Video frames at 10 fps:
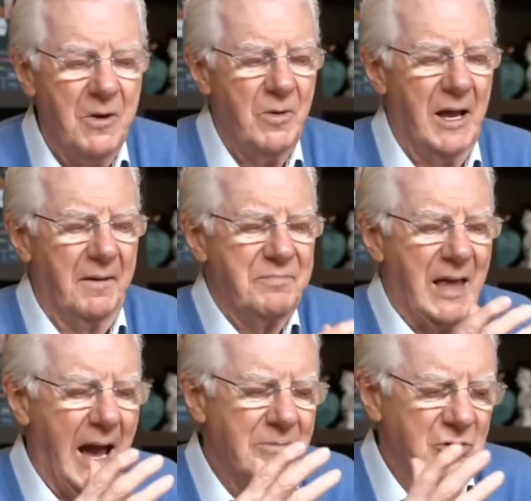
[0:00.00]
Well,
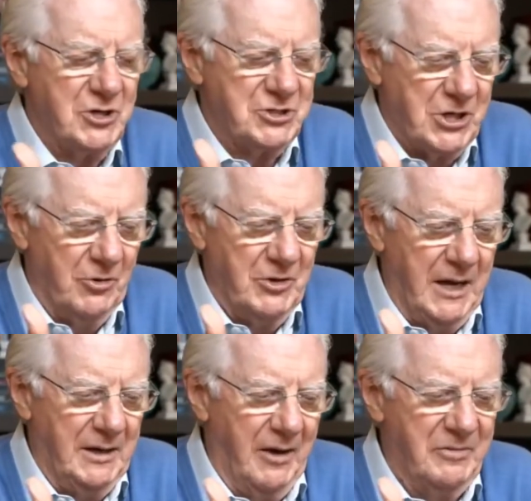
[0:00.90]
I'm going to show you,
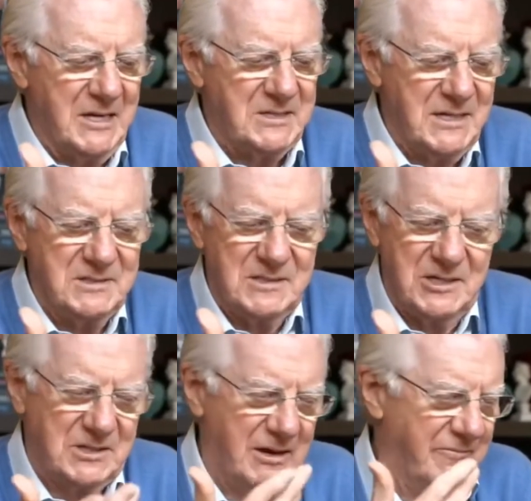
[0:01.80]
and now this is
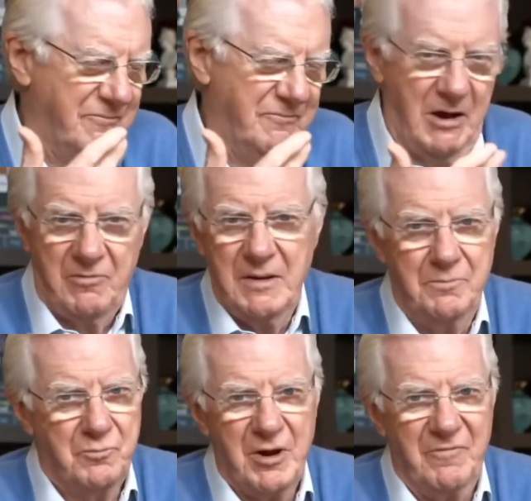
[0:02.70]
just a very
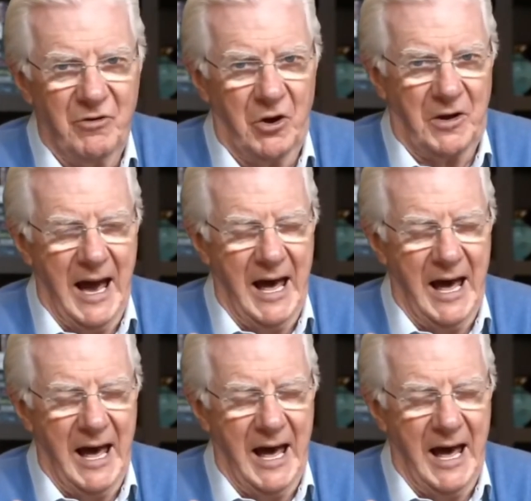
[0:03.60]
brief look at